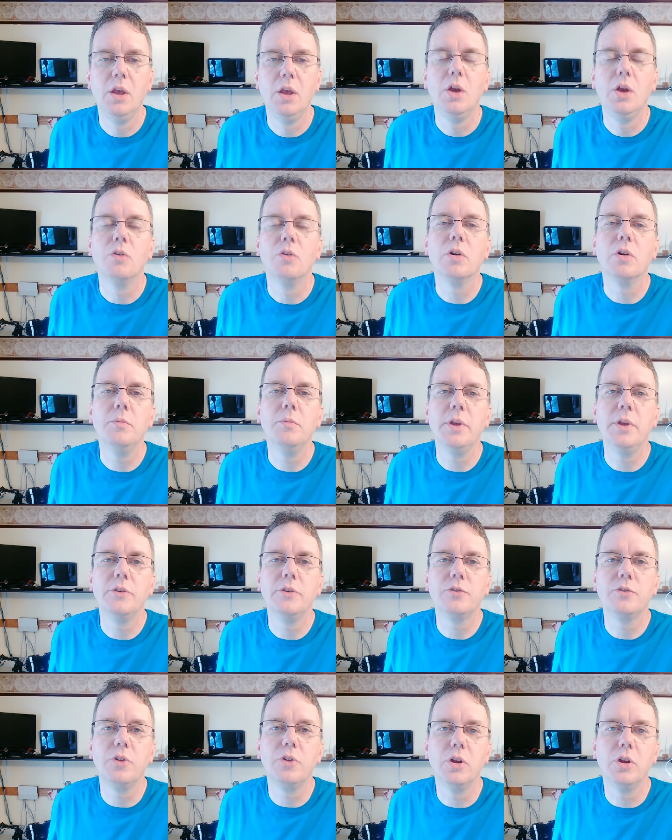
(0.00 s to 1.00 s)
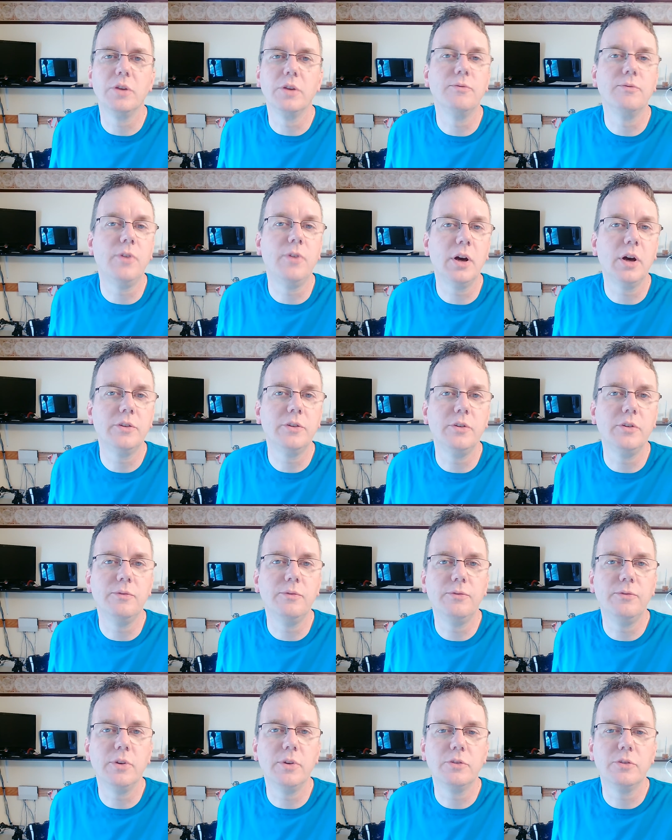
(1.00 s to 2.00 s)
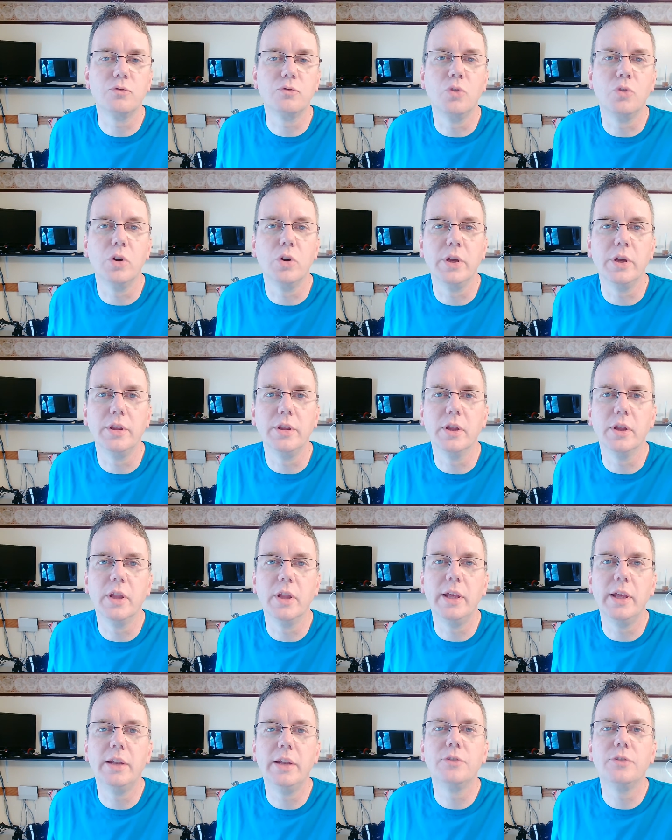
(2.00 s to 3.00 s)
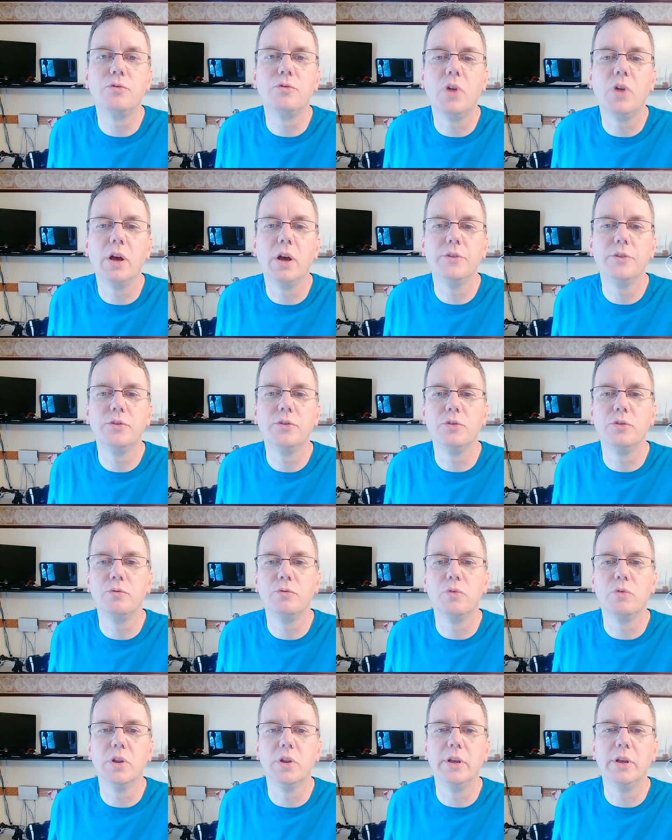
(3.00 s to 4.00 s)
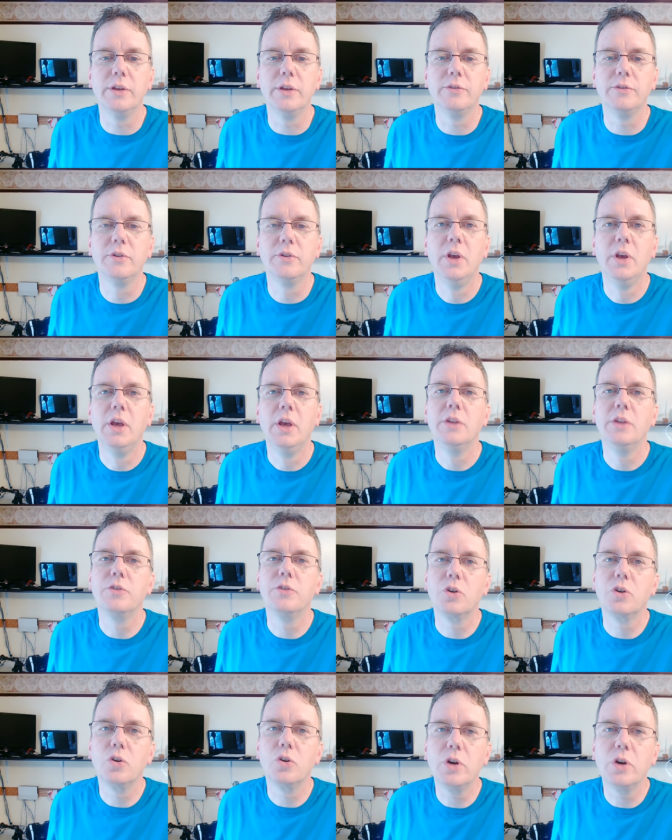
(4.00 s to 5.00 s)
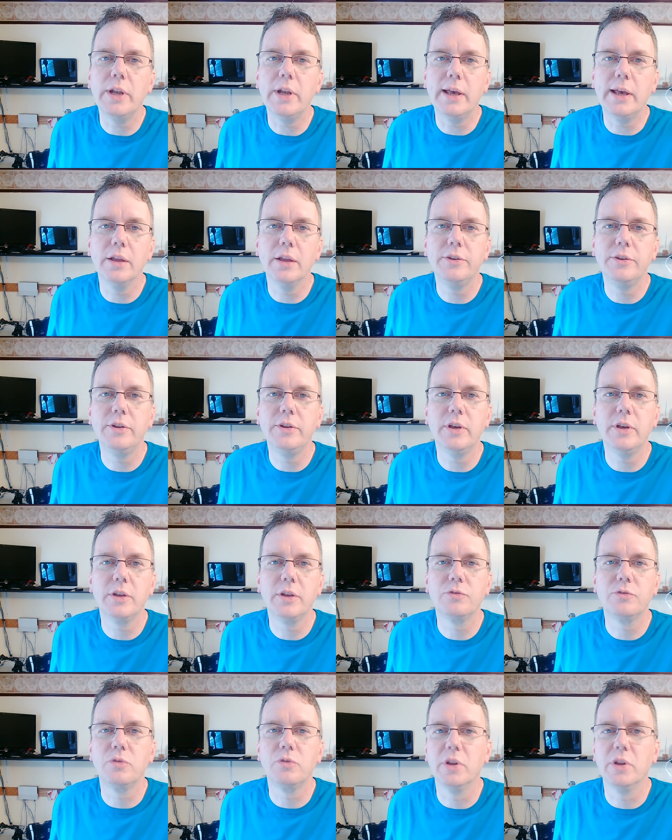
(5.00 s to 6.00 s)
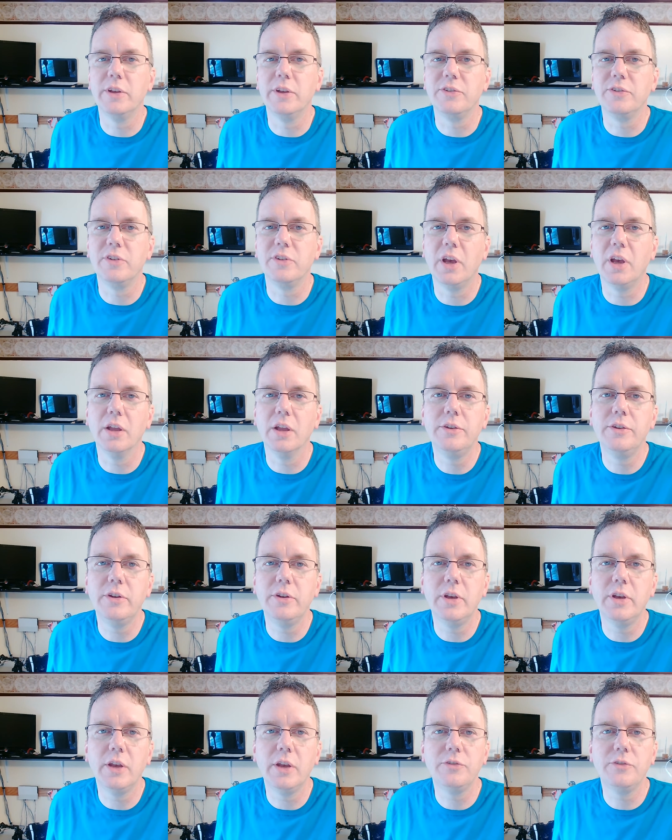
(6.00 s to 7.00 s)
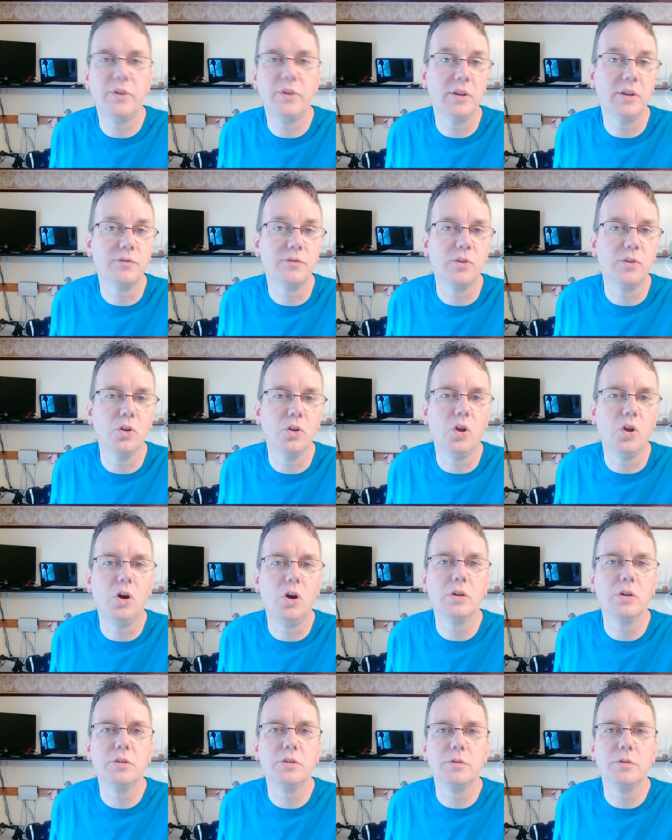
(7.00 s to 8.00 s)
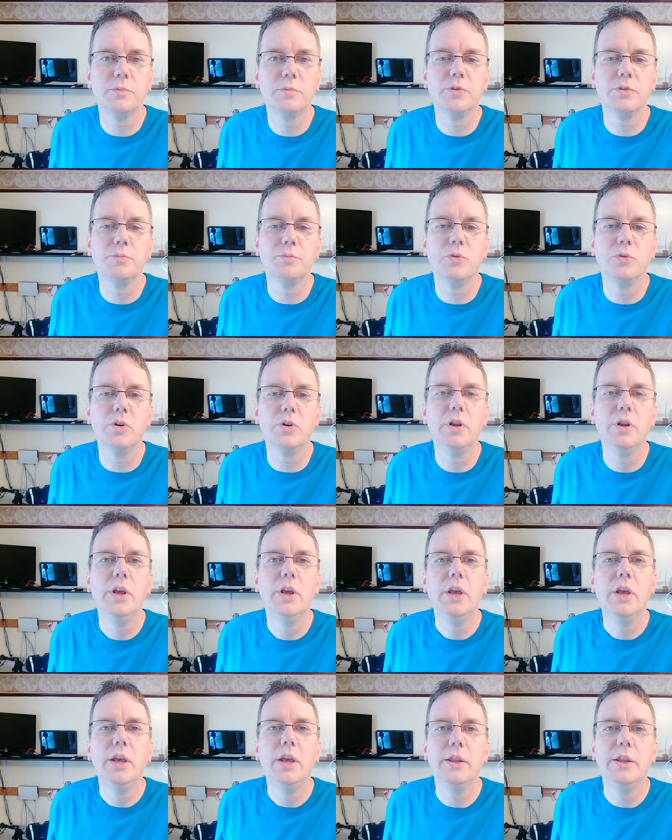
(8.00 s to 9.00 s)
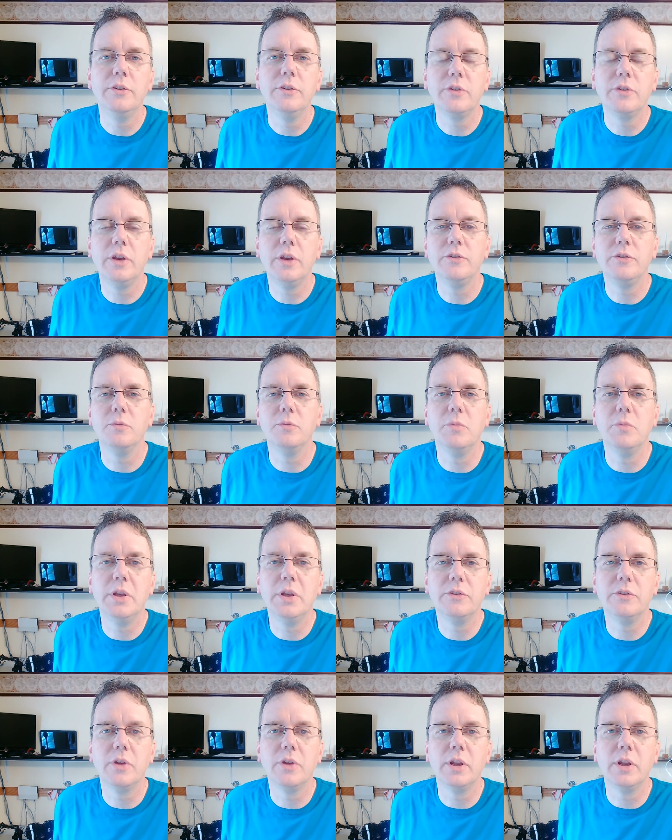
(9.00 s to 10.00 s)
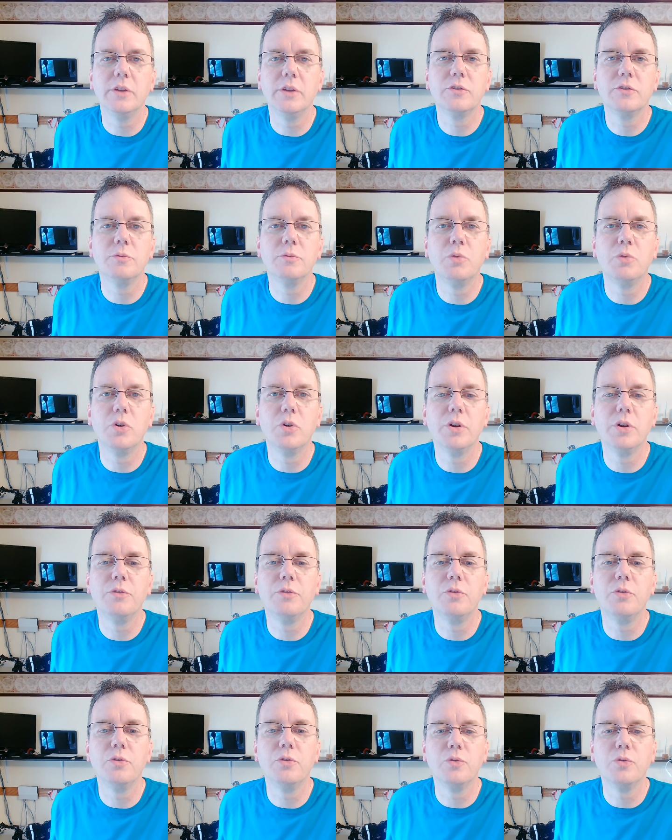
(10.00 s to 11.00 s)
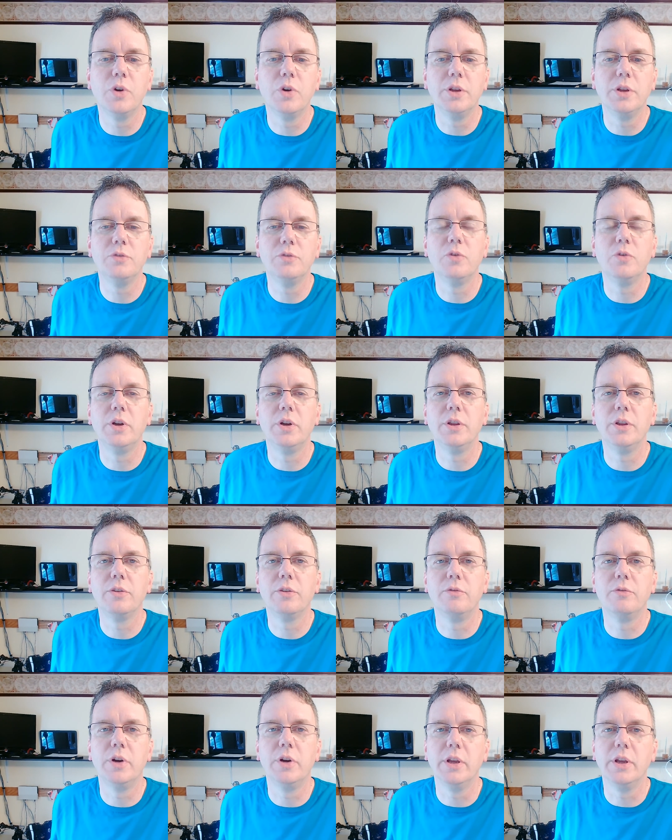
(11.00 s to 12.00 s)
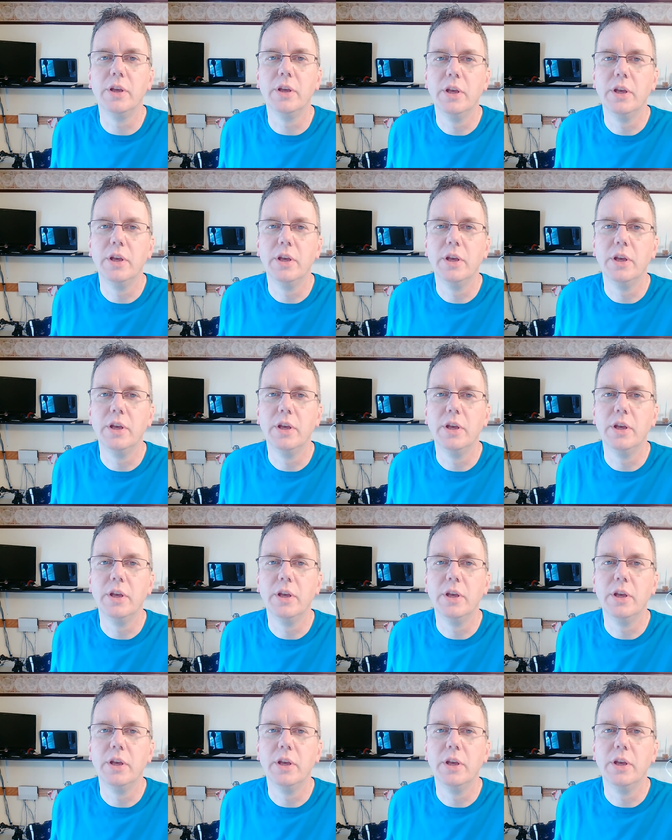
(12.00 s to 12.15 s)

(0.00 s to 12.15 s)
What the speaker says: We're going to be installing Foxy Fitzroy, the latest ROS2 release. It's the current LTS release. LTS stands for long-term support. In this case, it means that it's supported through 2023.